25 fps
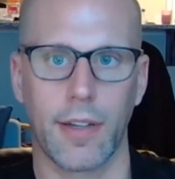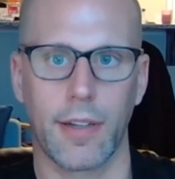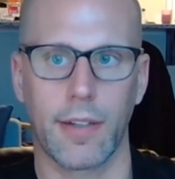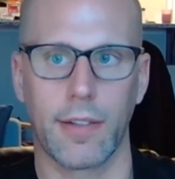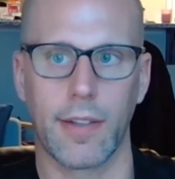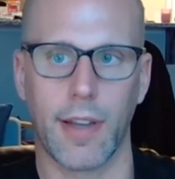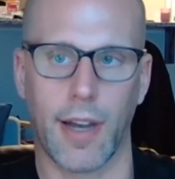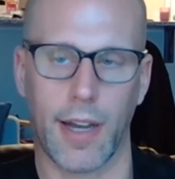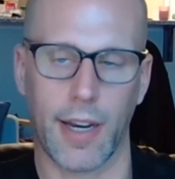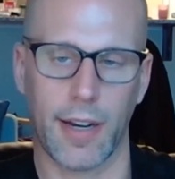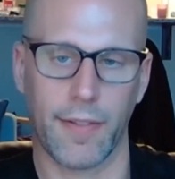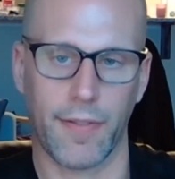
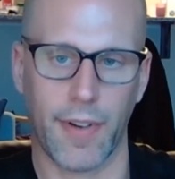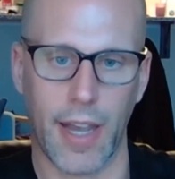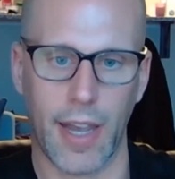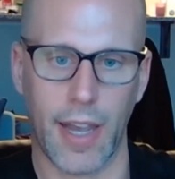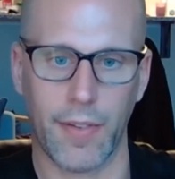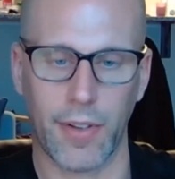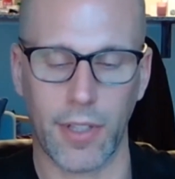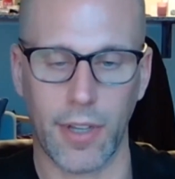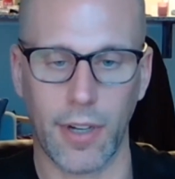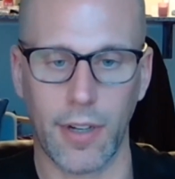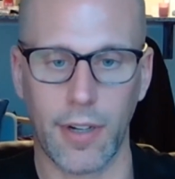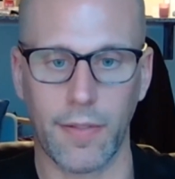Not if I have
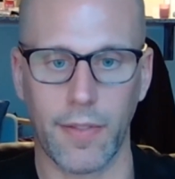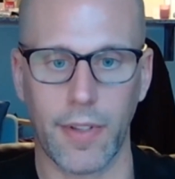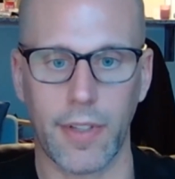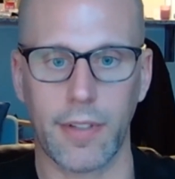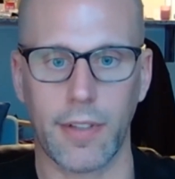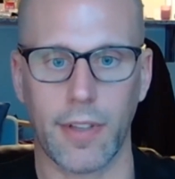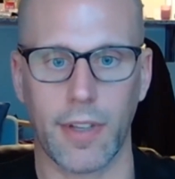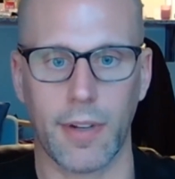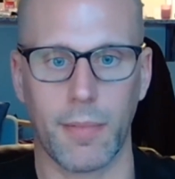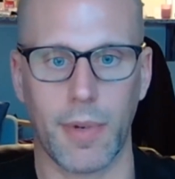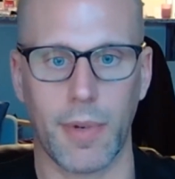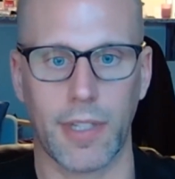a ton of
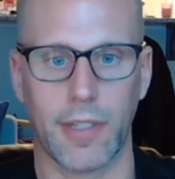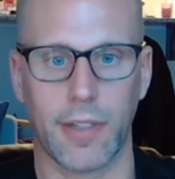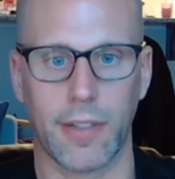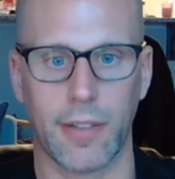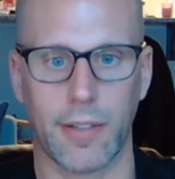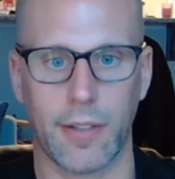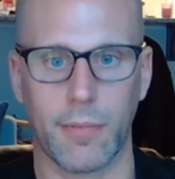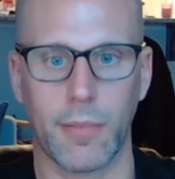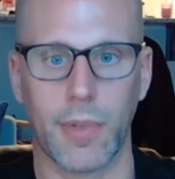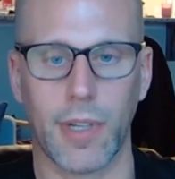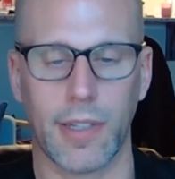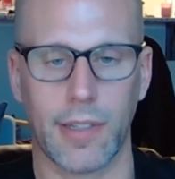insulin in my
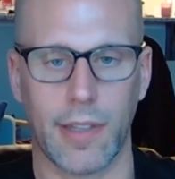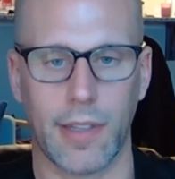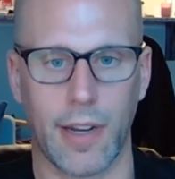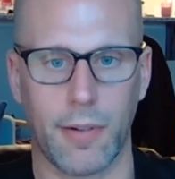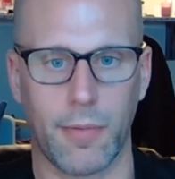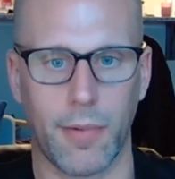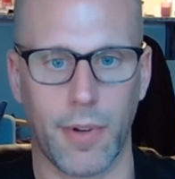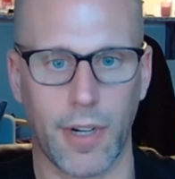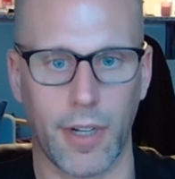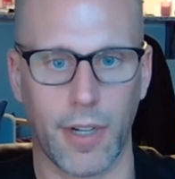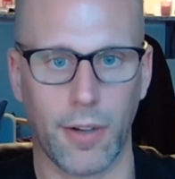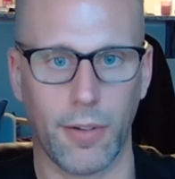system, because I
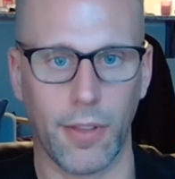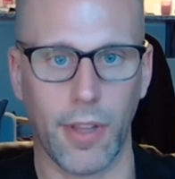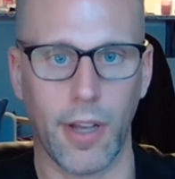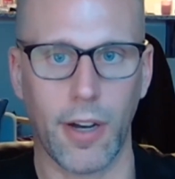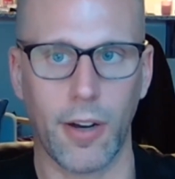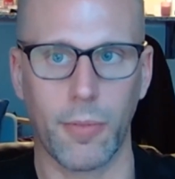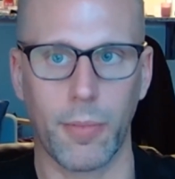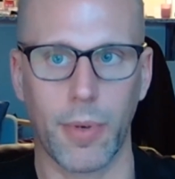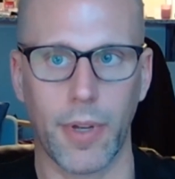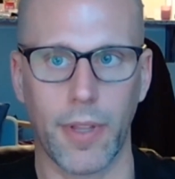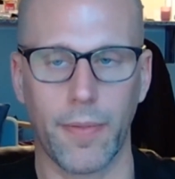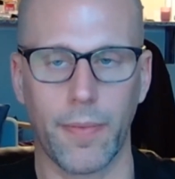don't want to go
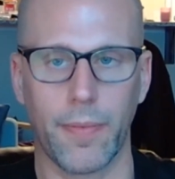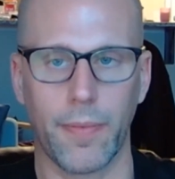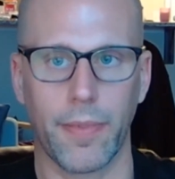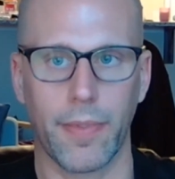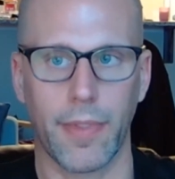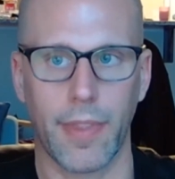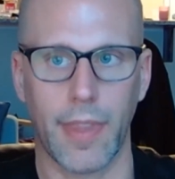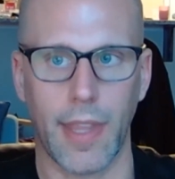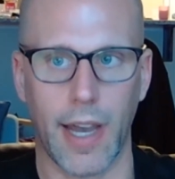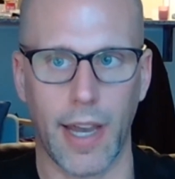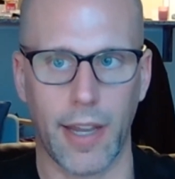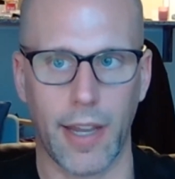low, but
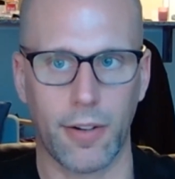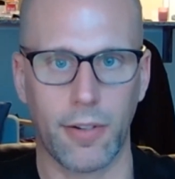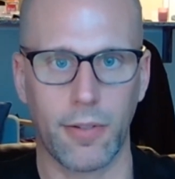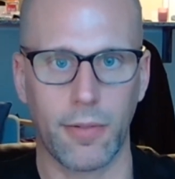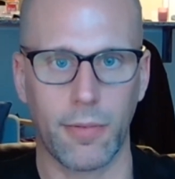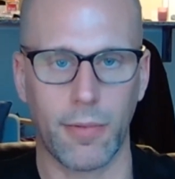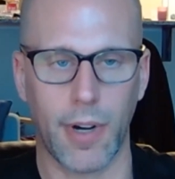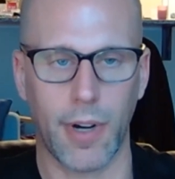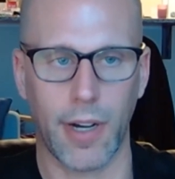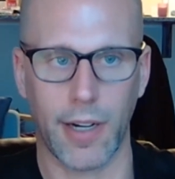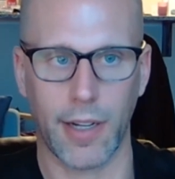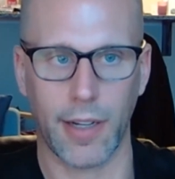I
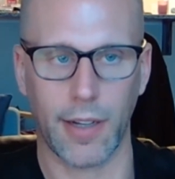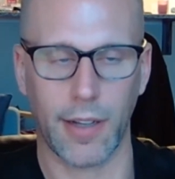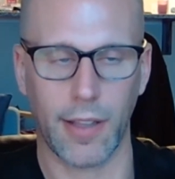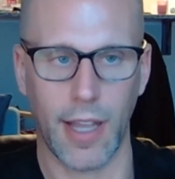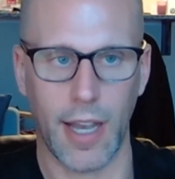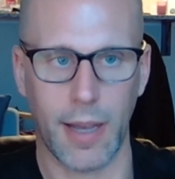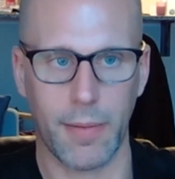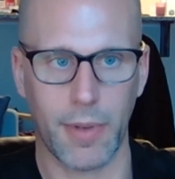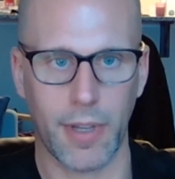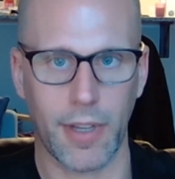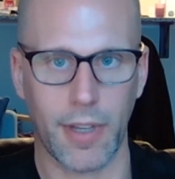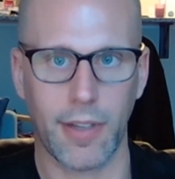don't want it
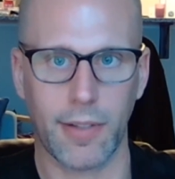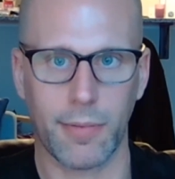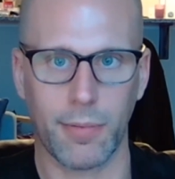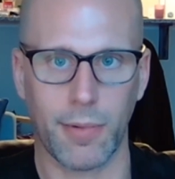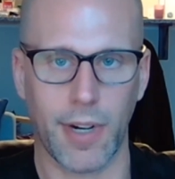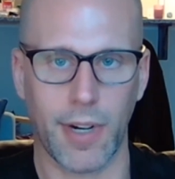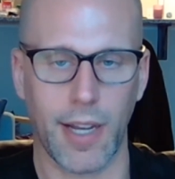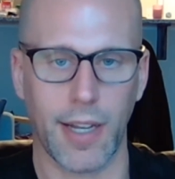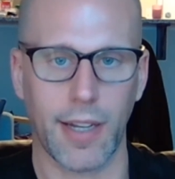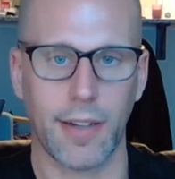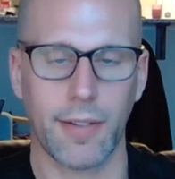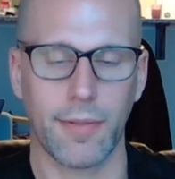climbing, because when
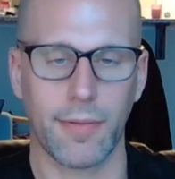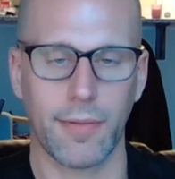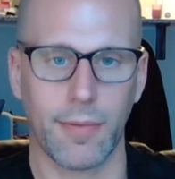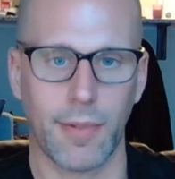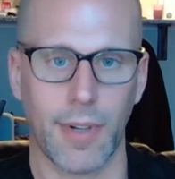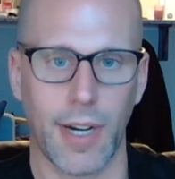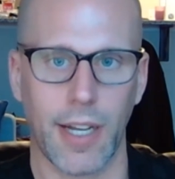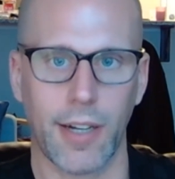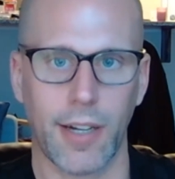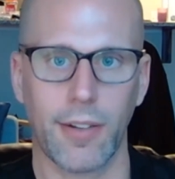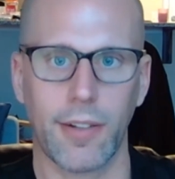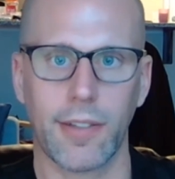
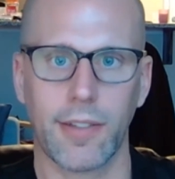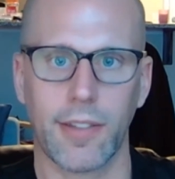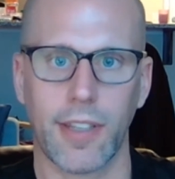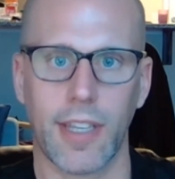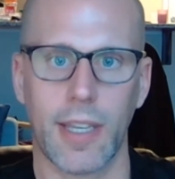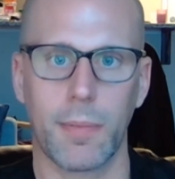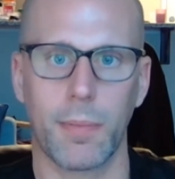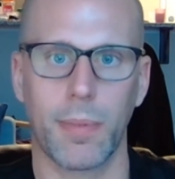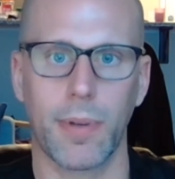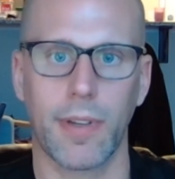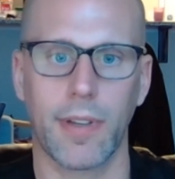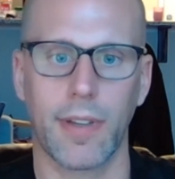I go to
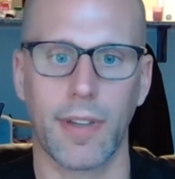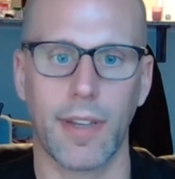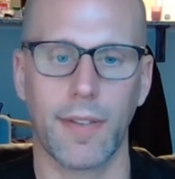sleep,